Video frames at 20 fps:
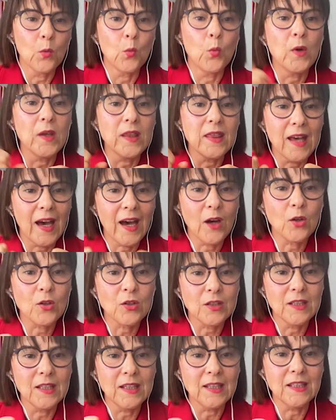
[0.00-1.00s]

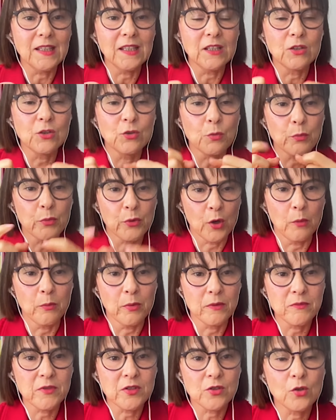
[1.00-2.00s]
without needing to
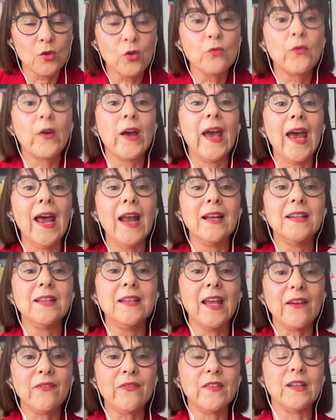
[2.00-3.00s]
problem solve. And
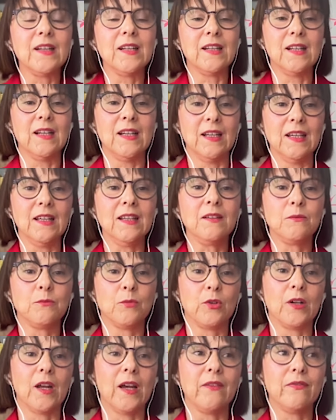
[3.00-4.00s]
definitely
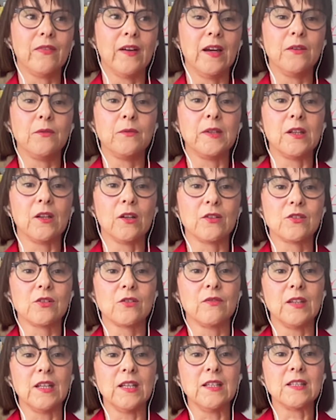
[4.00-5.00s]
what I find with lots
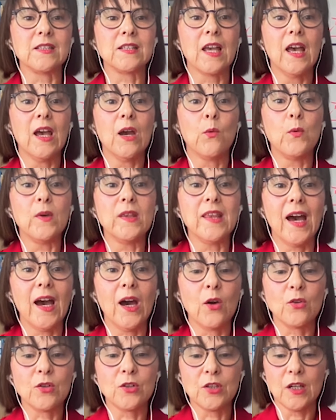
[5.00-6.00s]
of leaders,
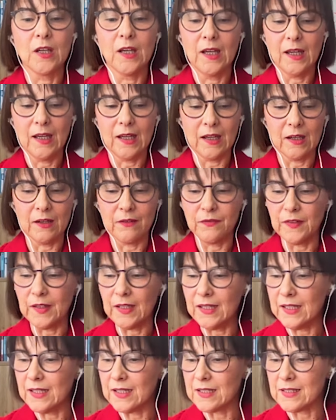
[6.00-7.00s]
without
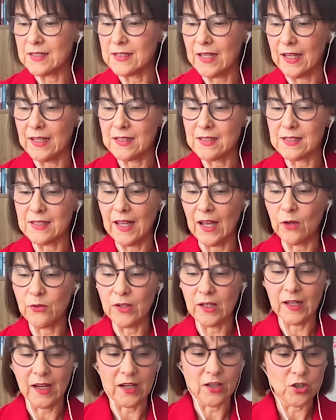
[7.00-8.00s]
feeling a sense, now
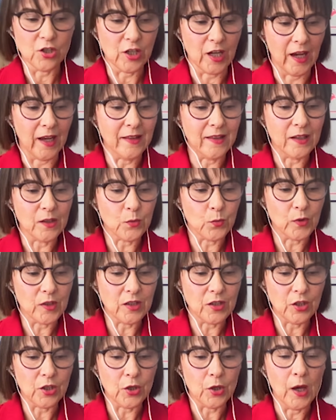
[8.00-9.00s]
that I share that
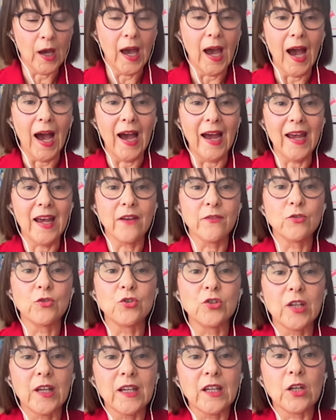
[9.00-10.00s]
with you, I have to
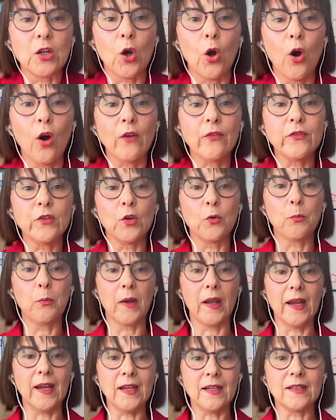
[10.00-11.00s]
take it off your
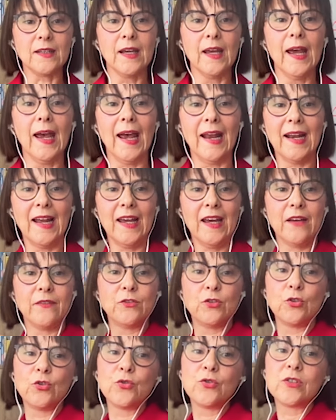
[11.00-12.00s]
plate and I have to do